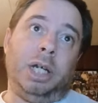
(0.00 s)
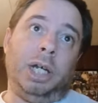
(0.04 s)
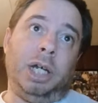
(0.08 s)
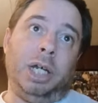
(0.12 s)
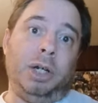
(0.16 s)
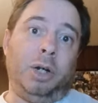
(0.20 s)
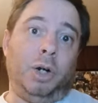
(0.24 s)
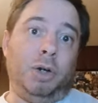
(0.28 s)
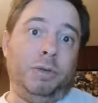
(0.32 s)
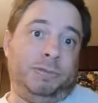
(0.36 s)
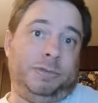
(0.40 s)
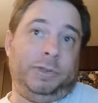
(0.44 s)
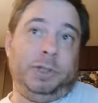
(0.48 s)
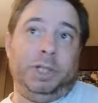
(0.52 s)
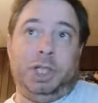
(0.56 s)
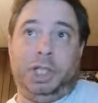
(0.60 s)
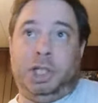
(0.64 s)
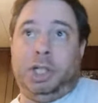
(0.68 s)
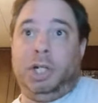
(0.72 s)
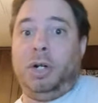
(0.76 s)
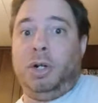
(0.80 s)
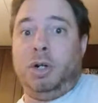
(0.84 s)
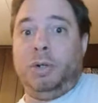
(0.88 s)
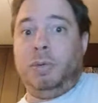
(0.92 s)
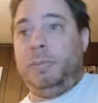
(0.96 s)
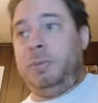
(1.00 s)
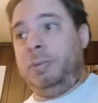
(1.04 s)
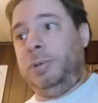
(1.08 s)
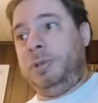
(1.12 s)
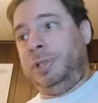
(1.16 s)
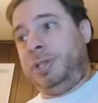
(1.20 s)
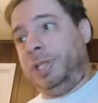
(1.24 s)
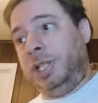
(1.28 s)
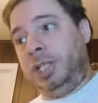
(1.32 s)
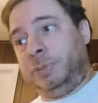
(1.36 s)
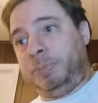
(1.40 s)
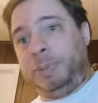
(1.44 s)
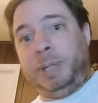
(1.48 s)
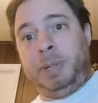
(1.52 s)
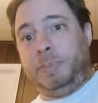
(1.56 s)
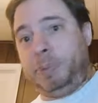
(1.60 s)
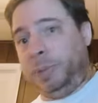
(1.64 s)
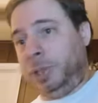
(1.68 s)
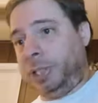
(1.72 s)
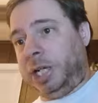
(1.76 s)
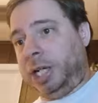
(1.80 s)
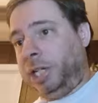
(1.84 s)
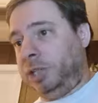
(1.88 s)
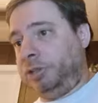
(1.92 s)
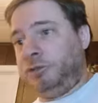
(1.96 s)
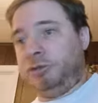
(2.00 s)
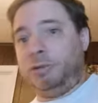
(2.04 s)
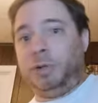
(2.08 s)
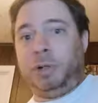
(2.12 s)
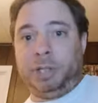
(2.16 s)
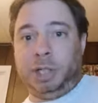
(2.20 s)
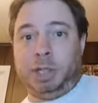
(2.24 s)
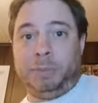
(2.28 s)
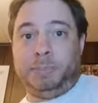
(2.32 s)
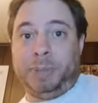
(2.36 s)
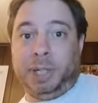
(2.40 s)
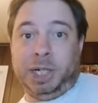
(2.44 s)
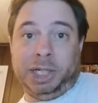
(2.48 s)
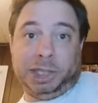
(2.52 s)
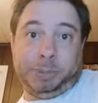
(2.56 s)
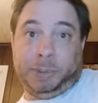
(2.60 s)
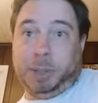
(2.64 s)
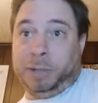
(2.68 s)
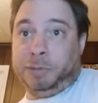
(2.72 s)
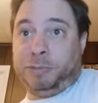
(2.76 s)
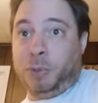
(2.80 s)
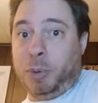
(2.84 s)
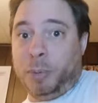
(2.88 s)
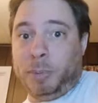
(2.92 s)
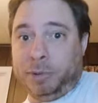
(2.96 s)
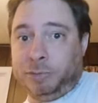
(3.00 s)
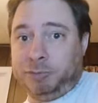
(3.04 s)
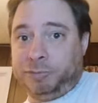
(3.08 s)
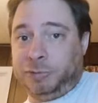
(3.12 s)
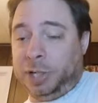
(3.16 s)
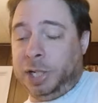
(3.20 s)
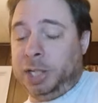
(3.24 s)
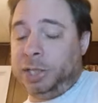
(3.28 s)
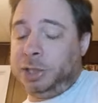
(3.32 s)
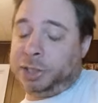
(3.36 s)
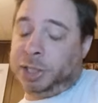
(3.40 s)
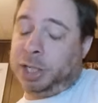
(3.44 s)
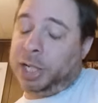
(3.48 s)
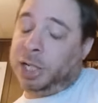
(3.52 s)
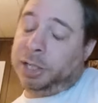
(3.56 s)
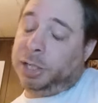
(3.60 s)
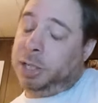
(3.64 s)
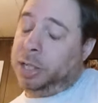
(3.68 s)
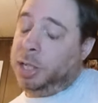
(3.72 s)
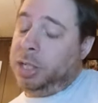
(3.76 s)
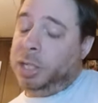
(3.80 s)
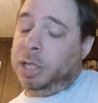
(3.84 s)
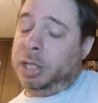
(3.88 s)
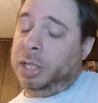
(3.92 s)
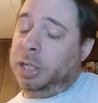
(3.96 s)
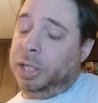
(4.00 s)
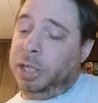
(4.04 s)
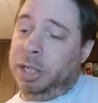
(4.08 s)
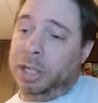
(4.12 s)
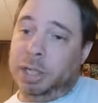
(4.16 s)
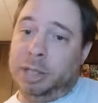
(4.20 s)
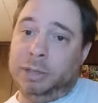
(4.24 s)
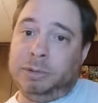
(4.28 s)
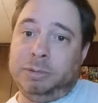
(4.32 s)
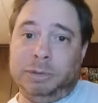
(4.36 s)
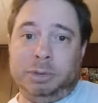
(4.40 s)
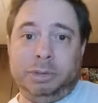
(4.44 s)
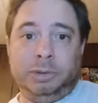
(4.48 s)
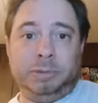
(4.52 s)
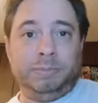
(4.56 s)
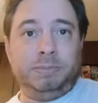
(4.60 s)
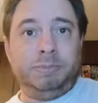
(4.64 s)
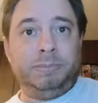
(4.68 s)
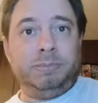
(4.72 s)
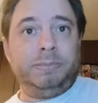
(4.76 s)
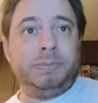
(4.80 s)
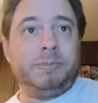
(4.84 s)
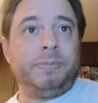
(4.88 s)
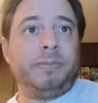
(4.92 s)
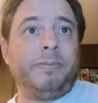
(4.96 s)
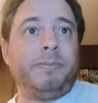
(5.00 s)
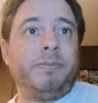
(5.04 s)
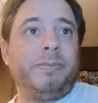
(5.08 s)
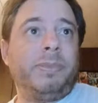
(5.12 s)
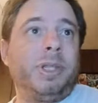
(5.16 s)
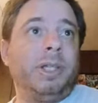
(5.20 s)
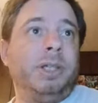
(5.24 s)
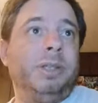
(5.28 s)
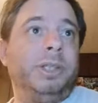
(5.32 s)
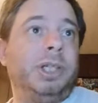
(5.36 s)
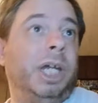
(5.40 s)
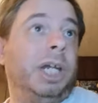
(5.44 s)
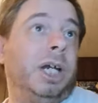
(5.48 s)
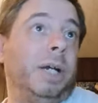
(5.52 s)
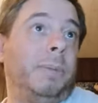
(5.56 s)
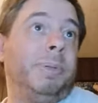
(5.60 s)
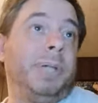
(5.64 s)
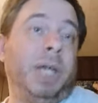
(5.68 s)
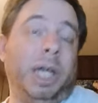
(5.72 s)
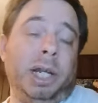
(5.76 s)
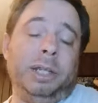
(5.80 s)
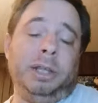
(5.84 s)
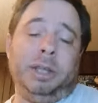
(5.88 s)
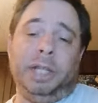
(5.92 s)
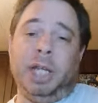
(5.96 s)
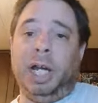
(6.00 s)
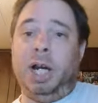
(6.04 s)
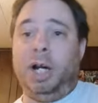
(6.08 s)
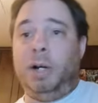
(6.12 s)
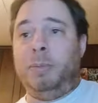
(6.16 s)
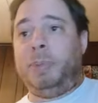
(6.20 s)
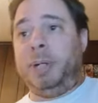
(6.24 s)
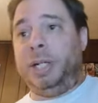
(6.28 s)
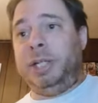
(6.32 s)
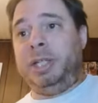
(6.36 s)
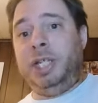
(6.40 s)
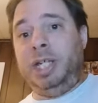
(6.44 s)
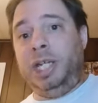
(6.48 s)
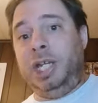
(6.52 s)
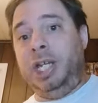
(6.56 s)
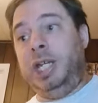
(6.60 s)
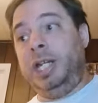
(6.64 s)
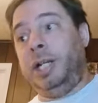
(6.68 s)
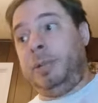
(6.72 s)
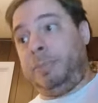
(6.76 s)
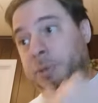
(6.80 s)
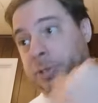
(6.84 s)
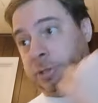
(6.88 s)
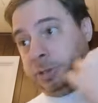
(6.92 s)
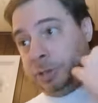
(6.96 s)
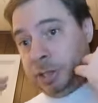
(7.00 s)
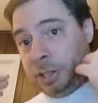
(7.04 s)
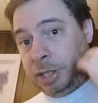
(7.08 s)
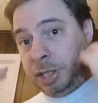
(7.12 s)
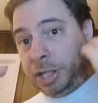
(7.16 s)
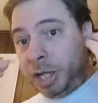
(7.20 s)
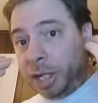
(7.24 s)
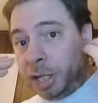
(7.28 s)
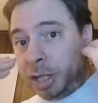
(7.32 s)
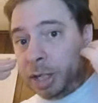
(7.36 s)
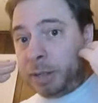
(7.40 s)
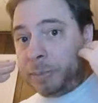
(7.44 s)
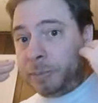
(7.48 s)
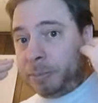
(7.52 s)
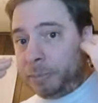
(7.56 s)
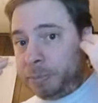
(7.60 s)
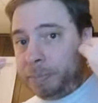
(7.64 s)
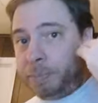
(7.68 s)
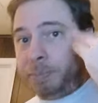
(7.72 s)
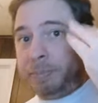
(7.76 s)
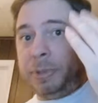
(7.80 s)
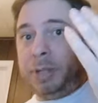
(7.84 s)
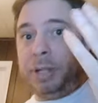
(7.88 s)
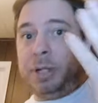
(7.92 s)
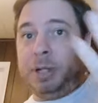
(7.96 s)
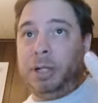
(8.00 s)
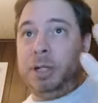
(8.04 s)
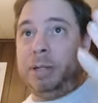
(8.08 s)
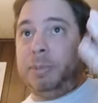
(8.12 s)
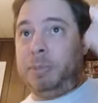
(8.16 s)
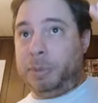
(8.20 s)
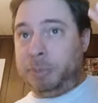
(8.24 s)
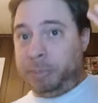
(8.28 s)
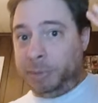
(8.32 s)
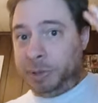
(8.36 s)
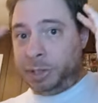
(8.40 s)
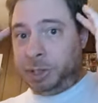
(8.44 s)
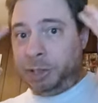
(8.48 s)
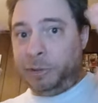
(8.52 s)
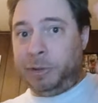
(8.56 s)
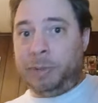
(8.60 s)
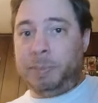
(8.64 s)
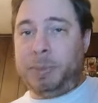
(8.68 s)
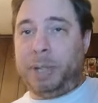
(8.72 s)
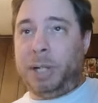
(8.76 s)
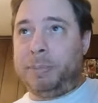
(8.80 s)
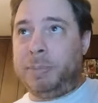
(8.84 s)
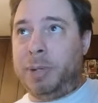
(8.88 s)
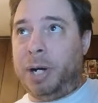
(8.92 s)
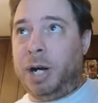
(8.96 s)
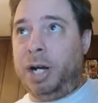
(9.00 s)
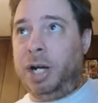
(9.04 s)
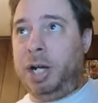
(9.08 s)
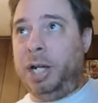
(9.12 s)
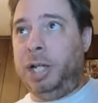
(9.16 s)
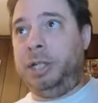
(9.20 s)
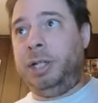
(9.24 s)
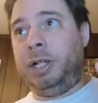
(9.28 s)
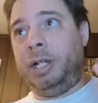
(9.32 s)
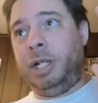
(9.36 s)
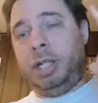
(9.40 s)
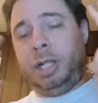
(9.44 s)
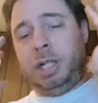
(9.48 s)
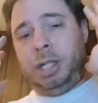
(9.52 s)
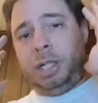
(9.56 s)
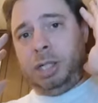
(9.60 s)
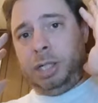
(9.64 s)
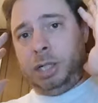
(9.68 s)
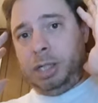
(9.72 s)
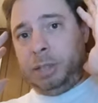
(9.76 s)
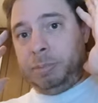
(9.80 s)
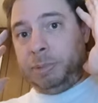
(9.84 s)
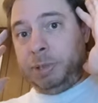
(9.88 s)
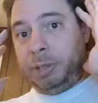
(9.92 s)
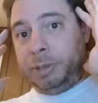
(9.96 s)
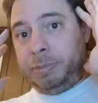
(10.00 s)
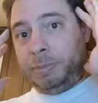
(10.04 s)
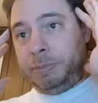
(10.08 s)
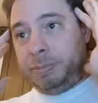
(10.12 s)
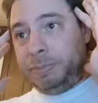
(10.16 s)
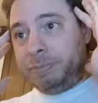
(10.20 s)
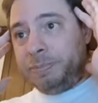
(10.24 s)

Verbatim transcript: and hopefully show these people that I threw under the bus, my former friends, that you know that I'm getting the help I need. I'm getting, um, I'm clearing my mind. I'm